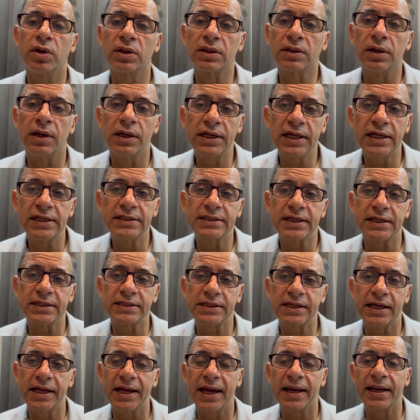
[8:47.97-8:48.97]
30,
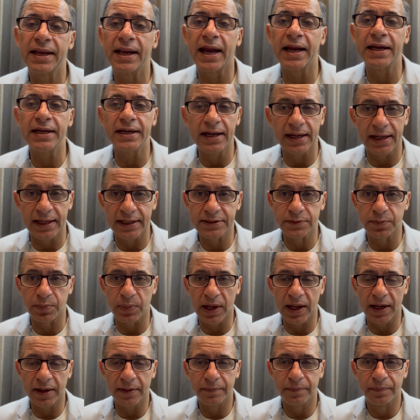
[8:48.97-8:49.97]
60 and 90 days plan?